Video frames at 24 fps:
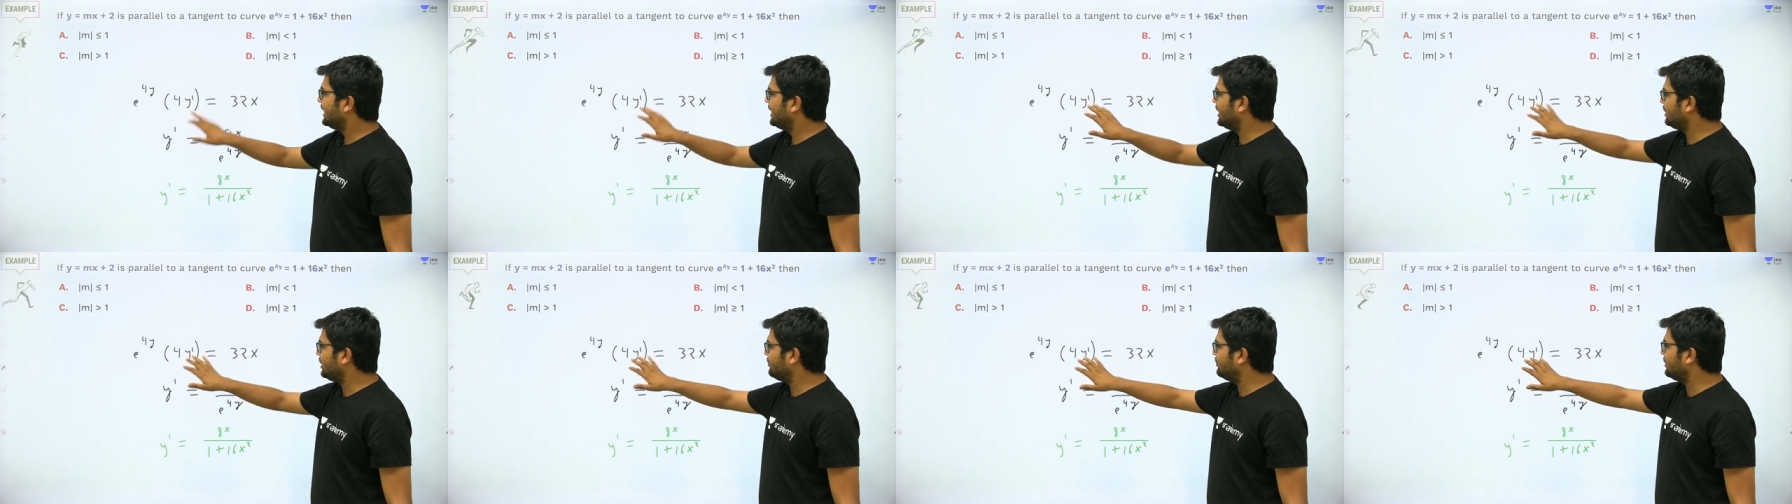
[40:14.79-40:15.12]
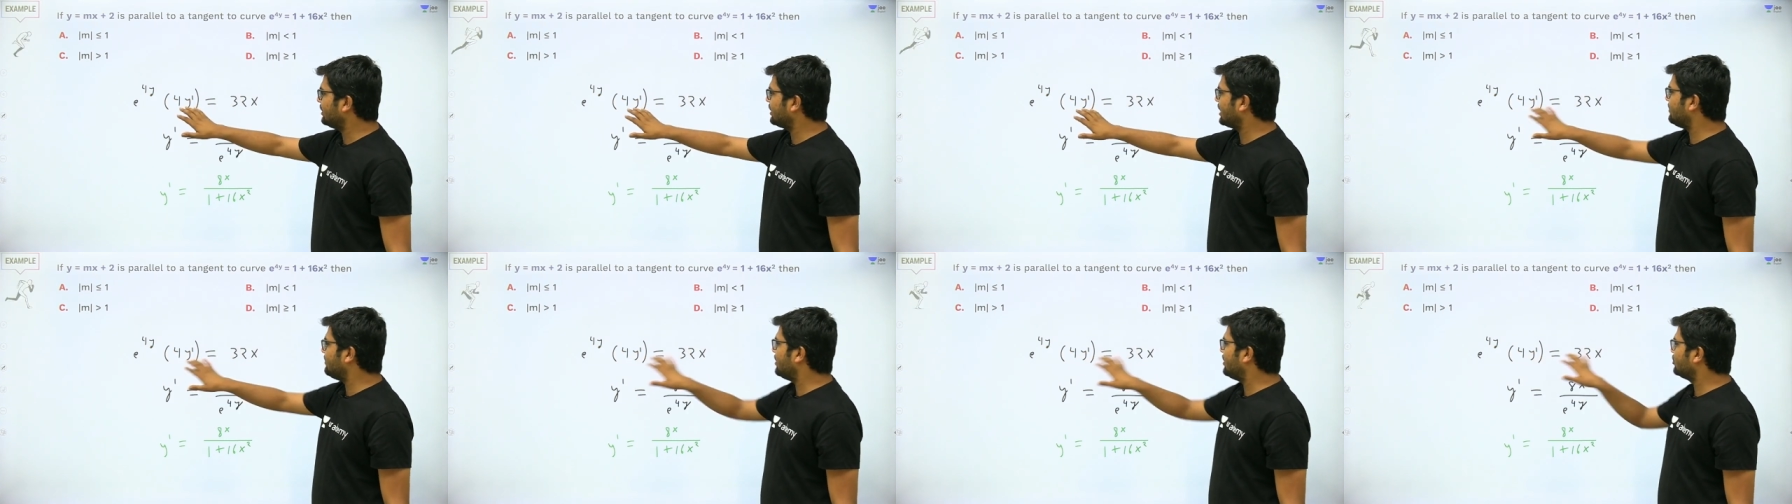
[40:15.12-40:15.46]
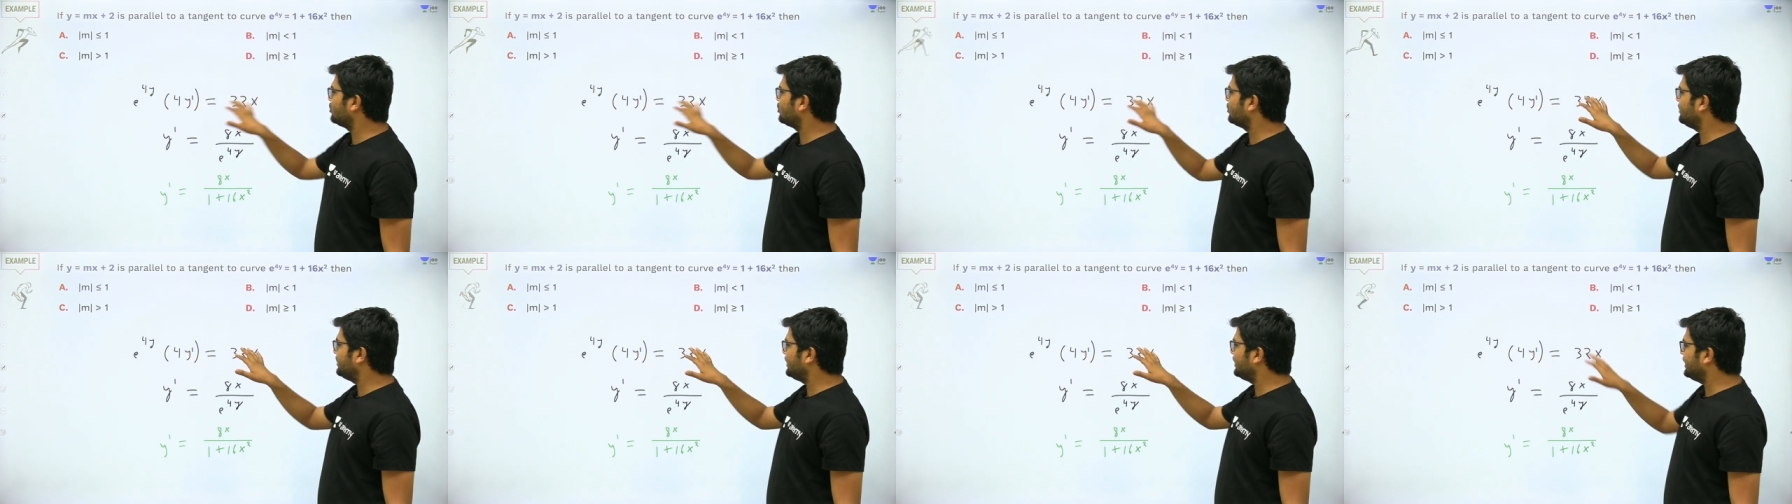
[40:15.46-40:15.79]
It will come
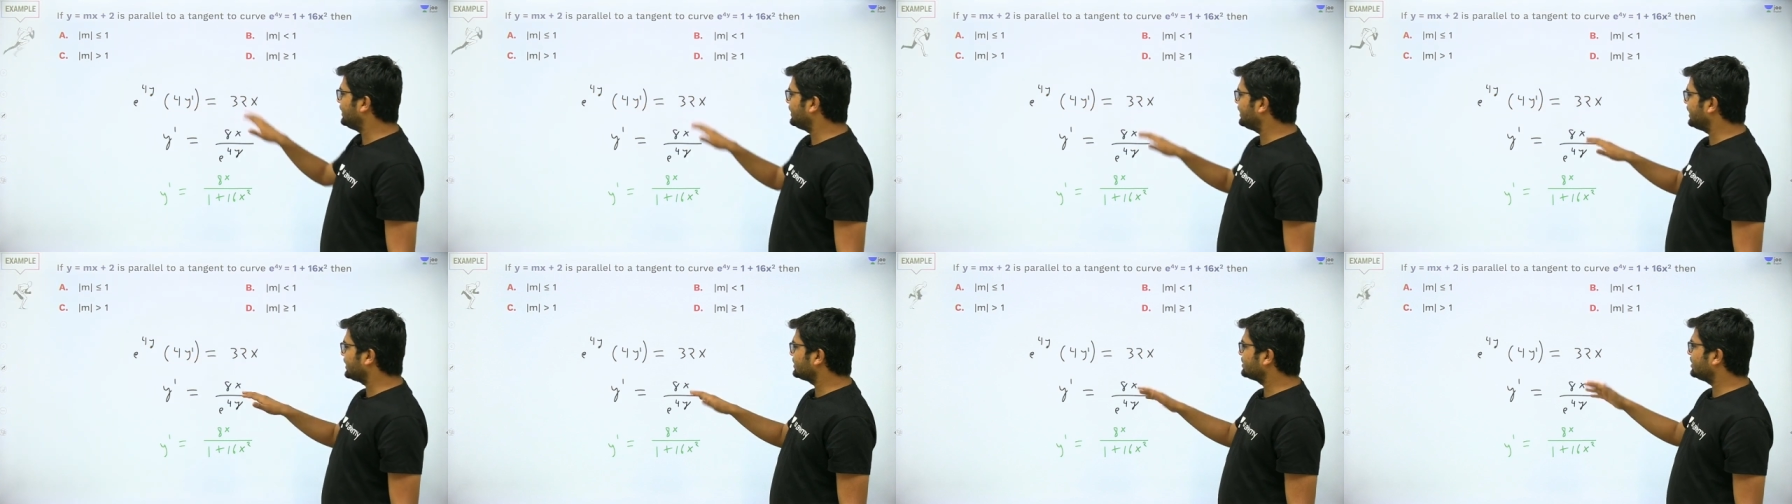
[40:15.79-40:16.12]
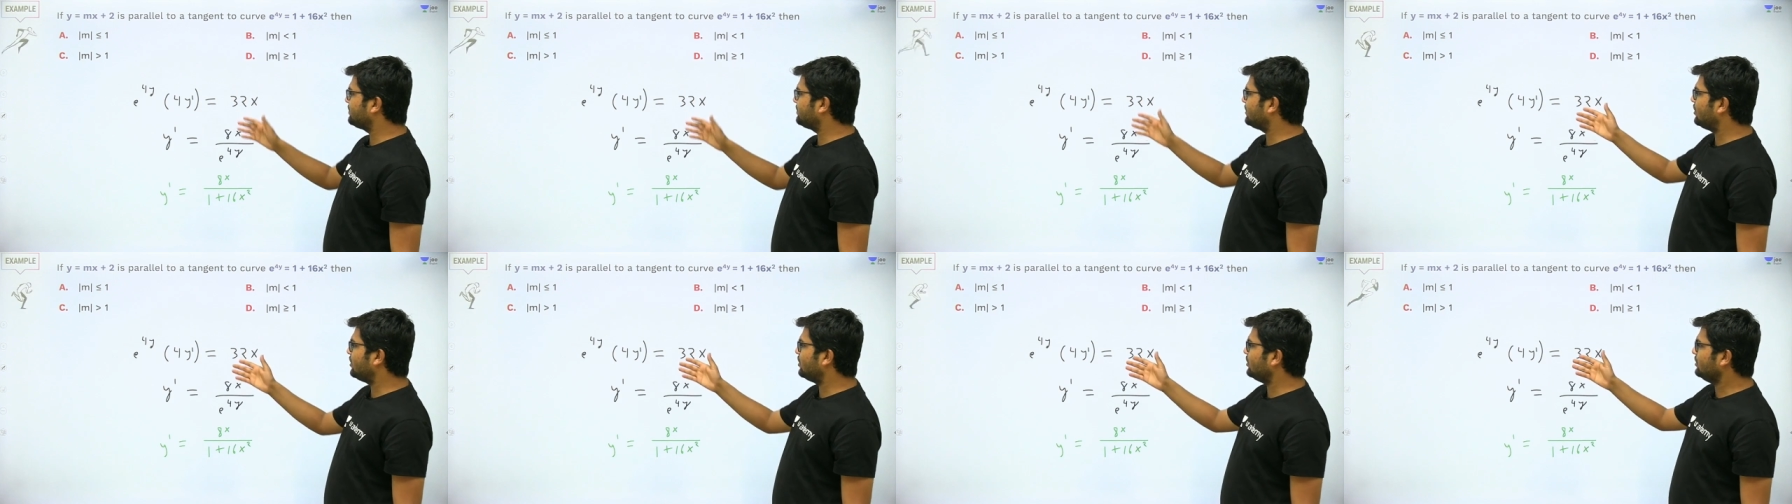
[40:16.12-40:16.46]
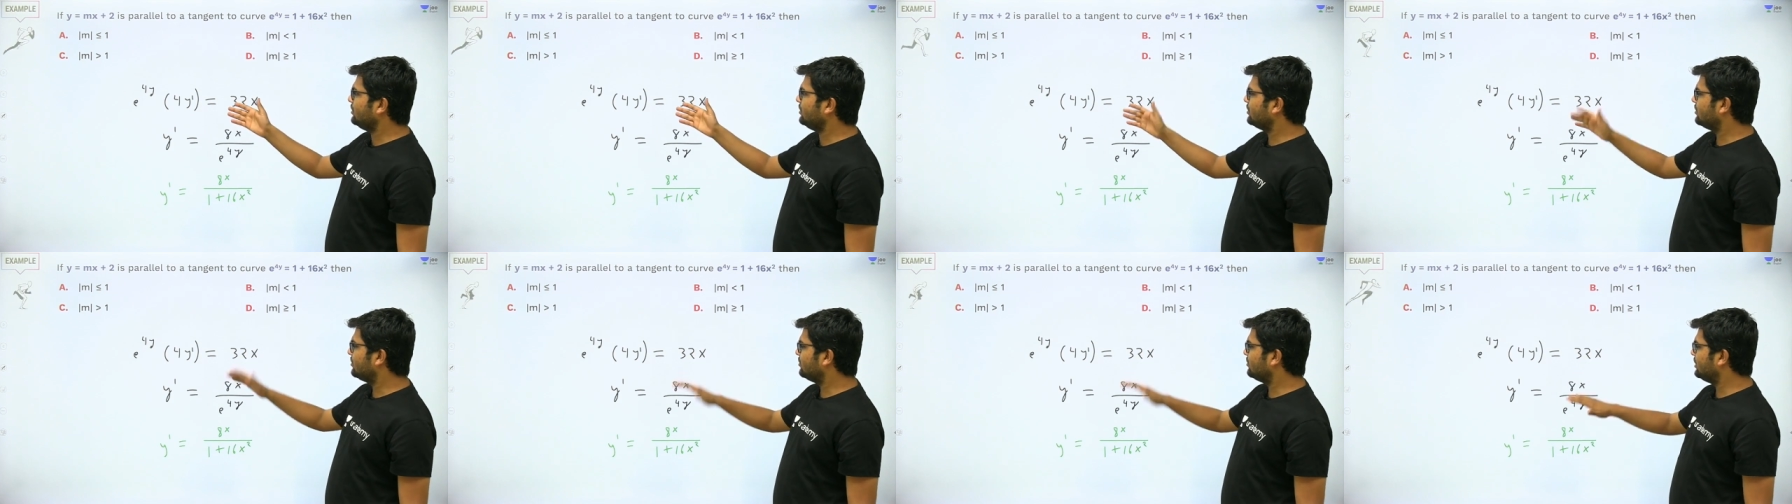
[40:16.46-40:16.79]
out to be eight x
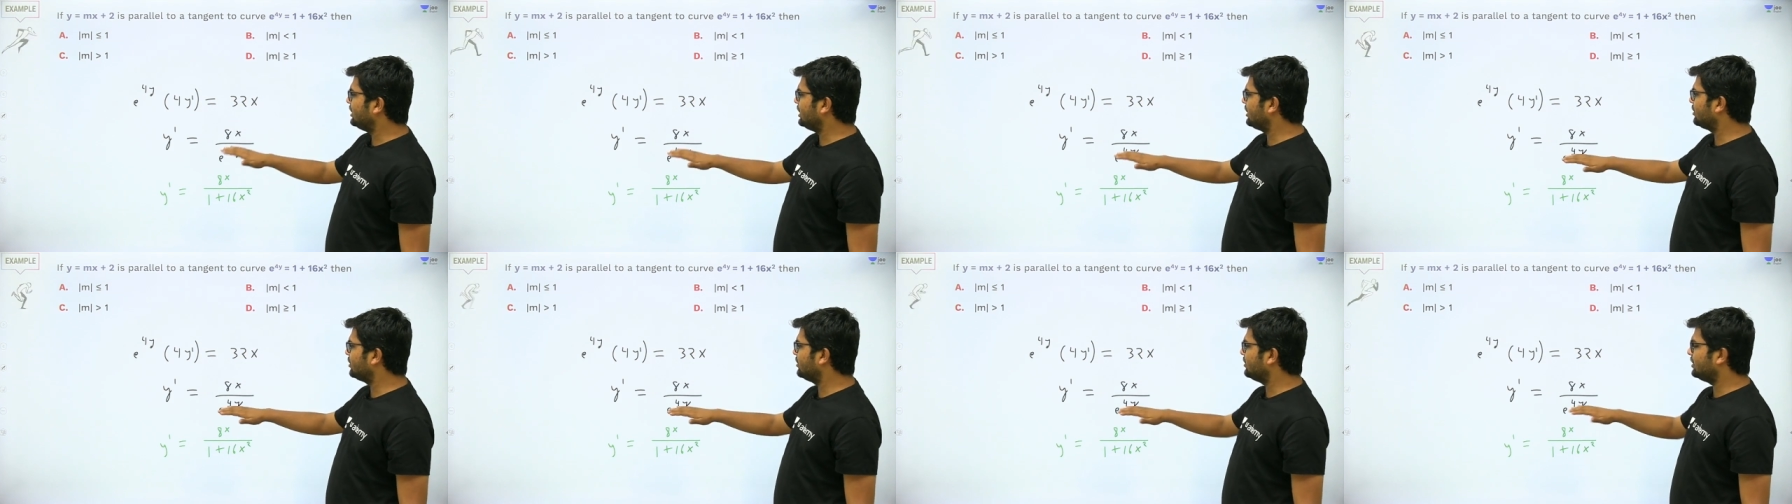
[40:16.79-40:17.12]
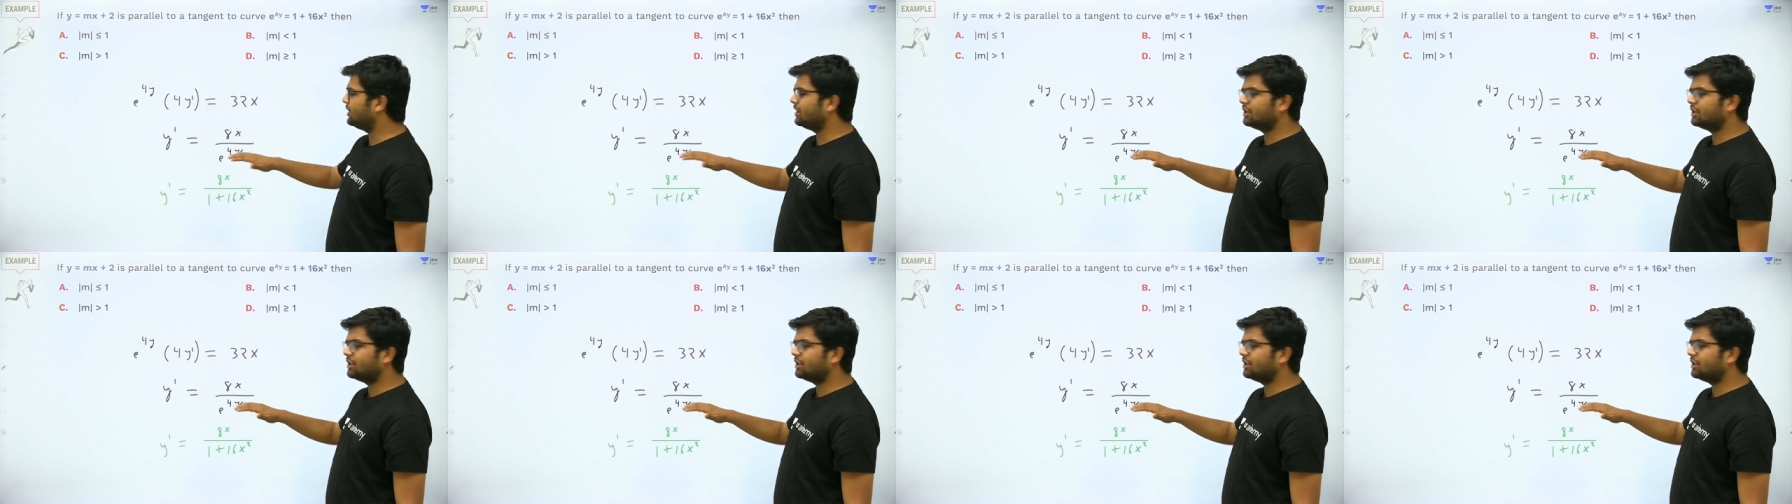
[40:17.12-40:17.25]
upon e, e